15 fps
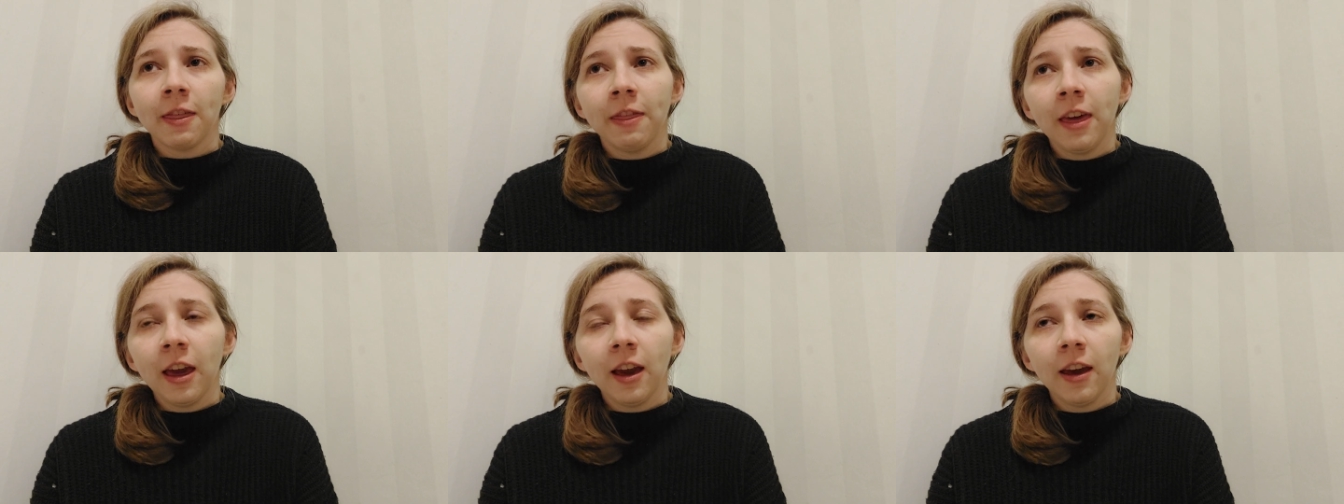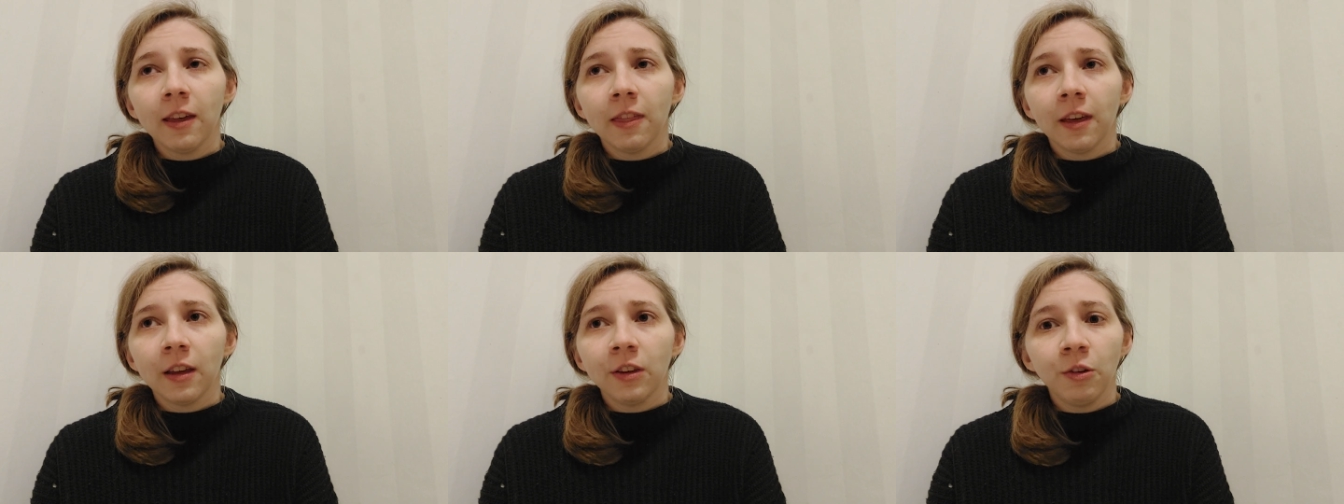think
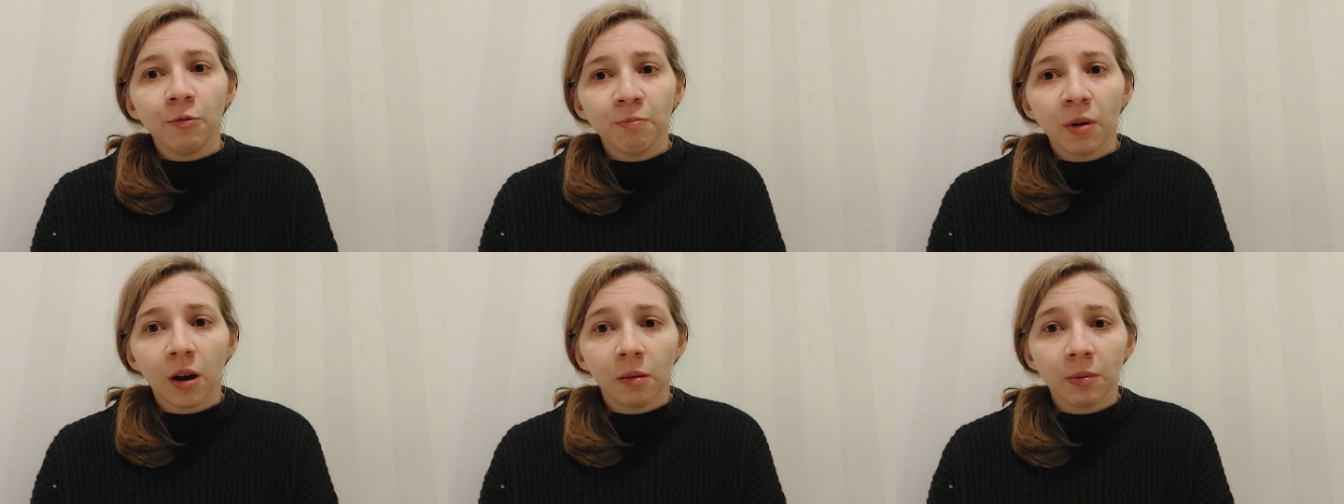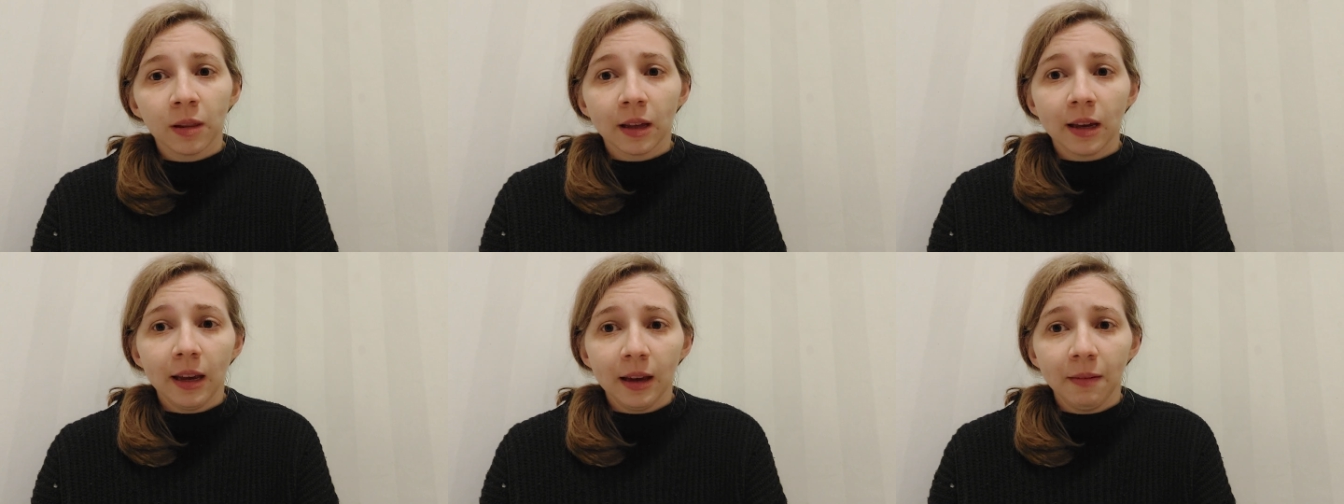that you've
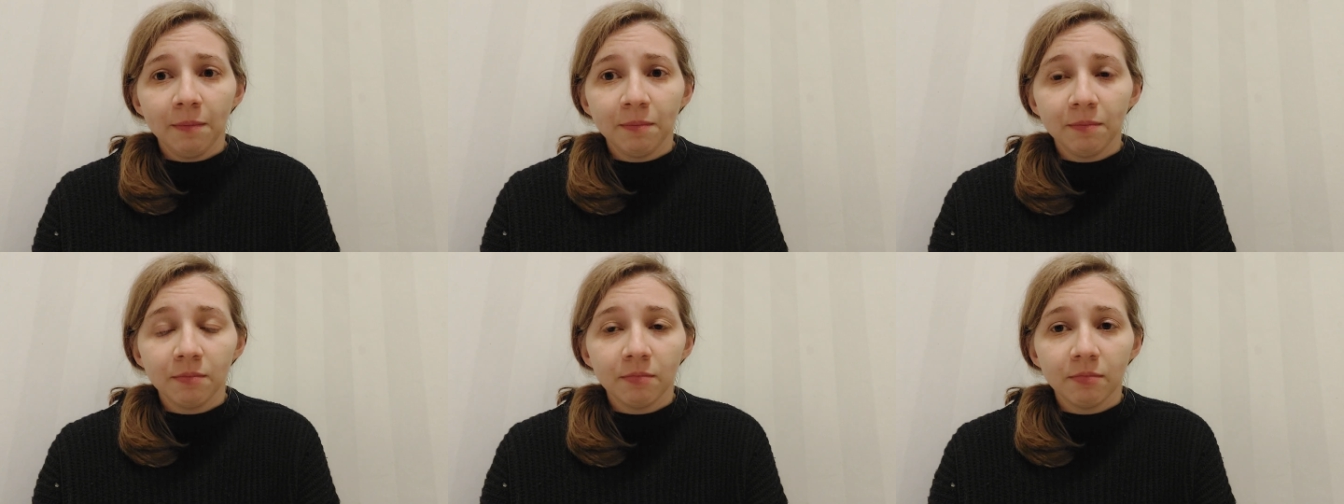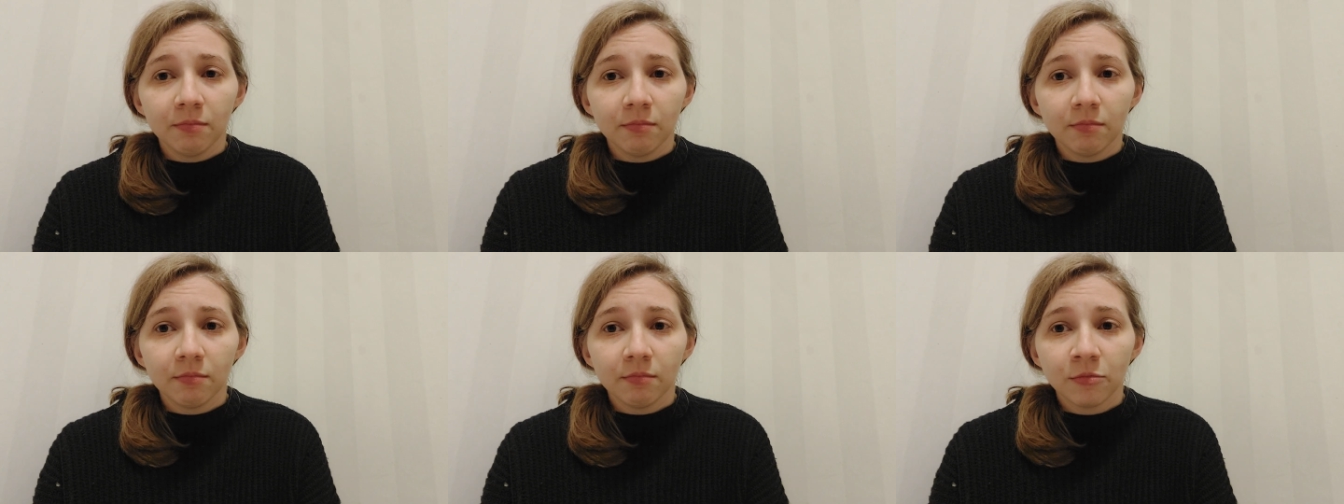probably
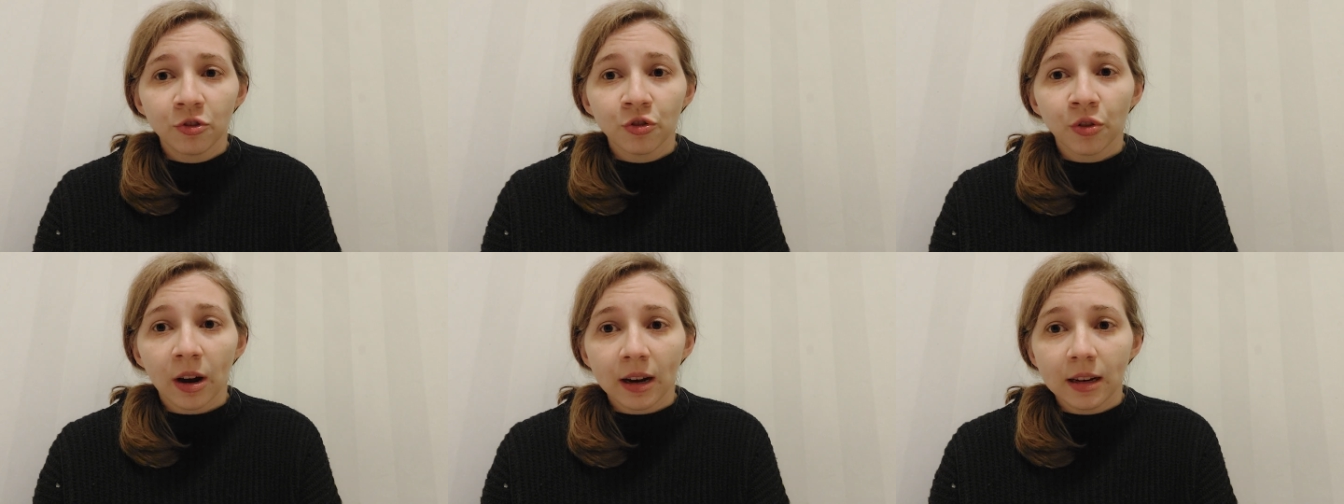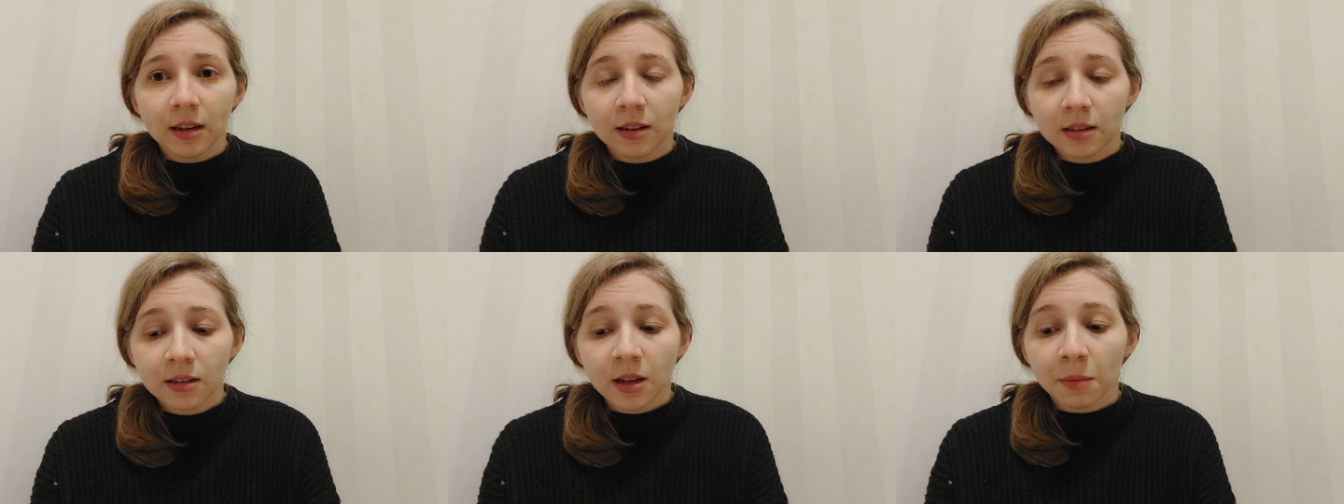tried
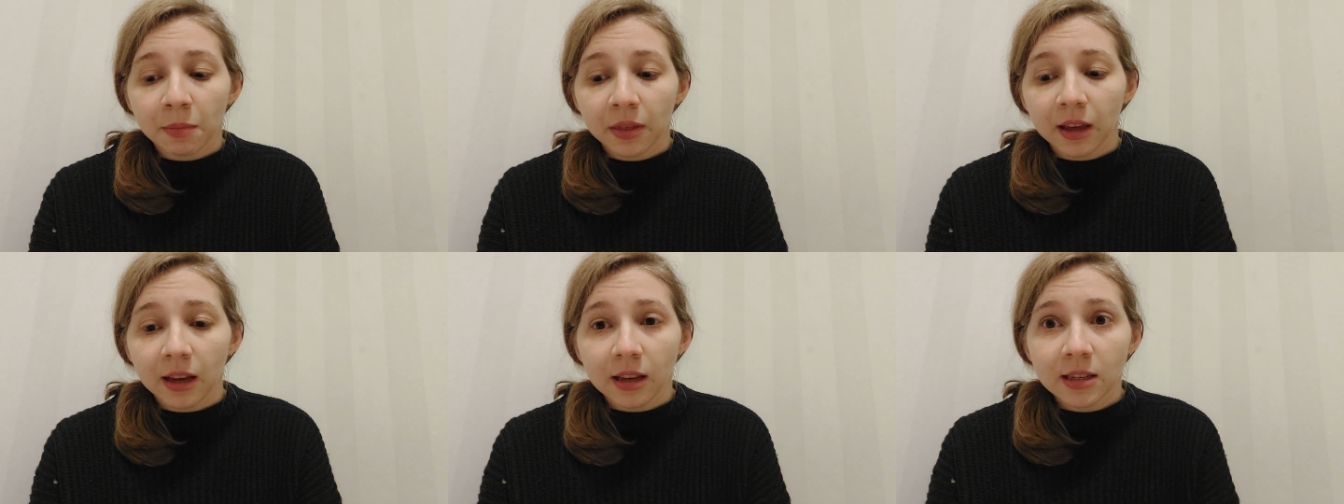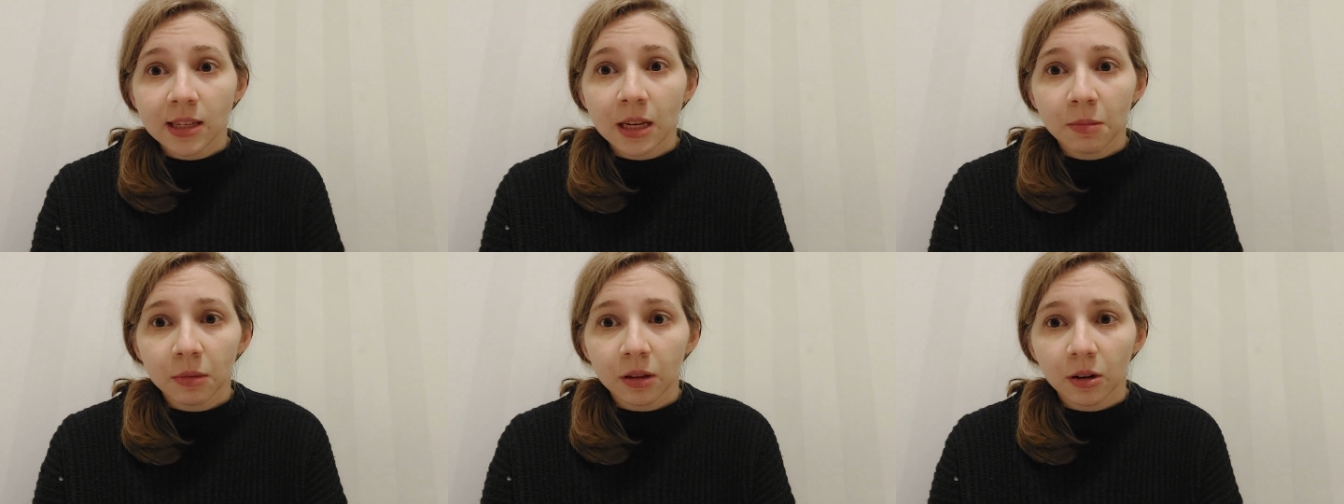something
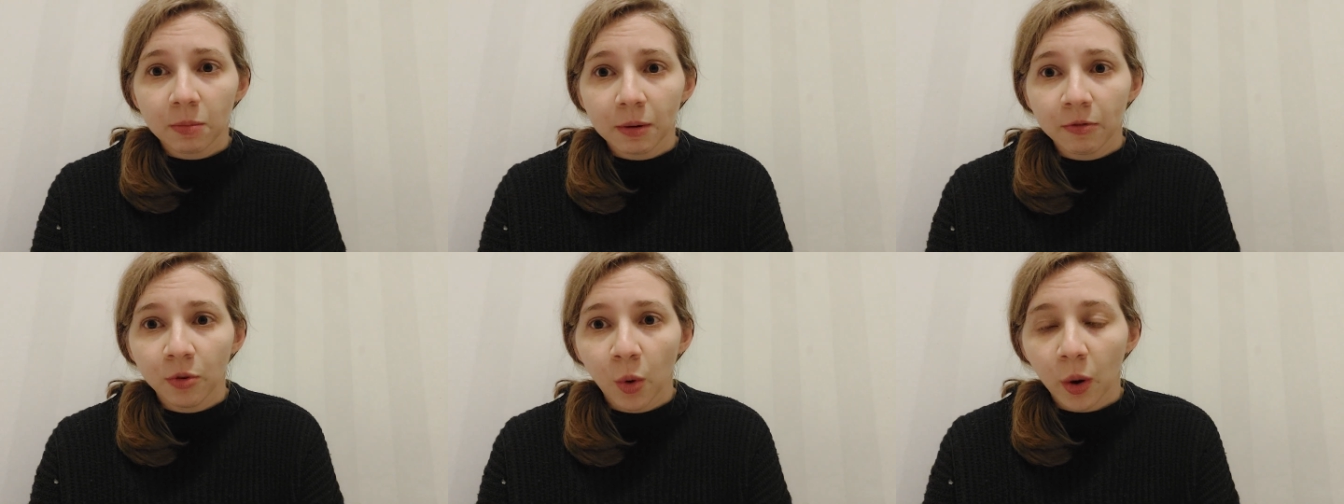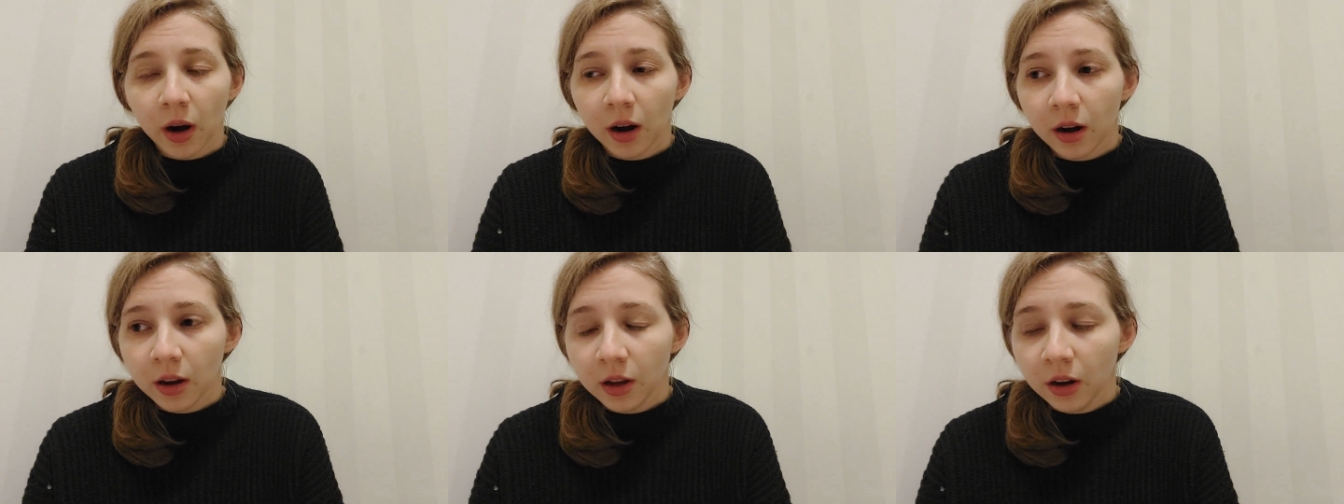similar before,
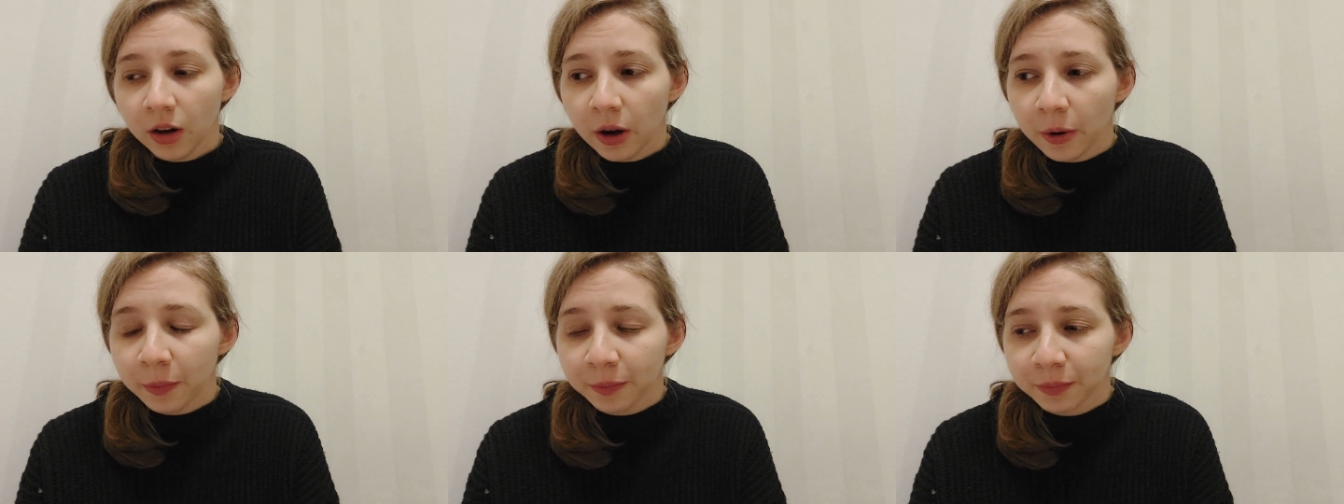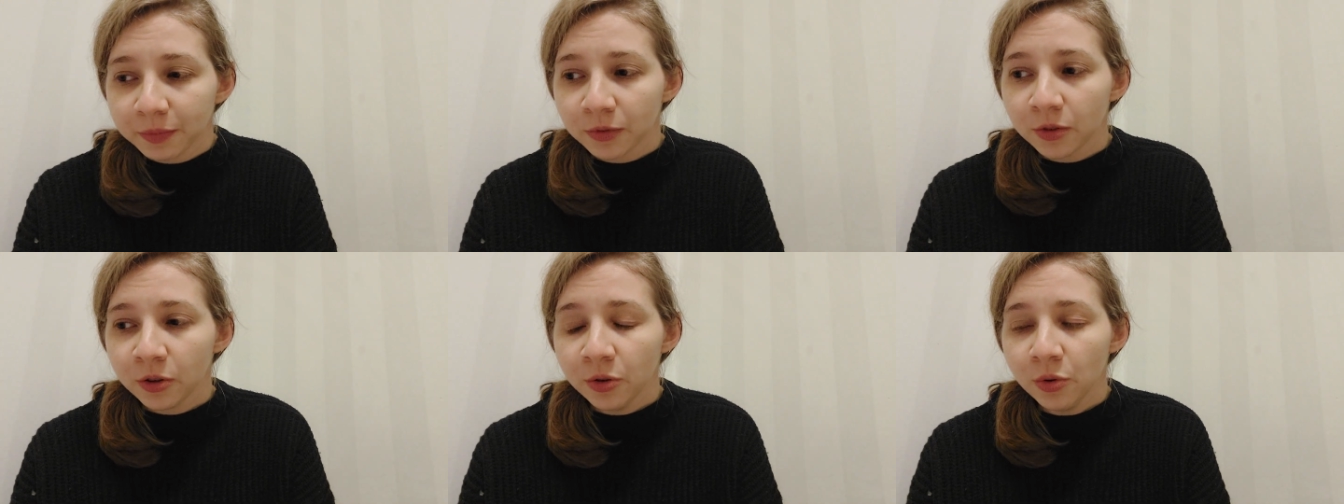you know,
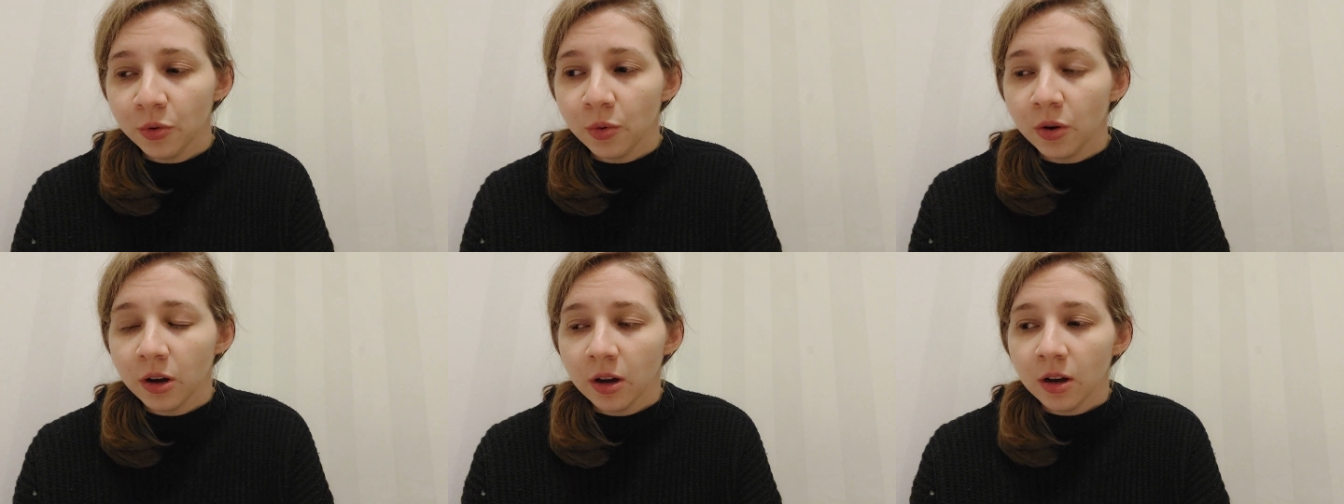to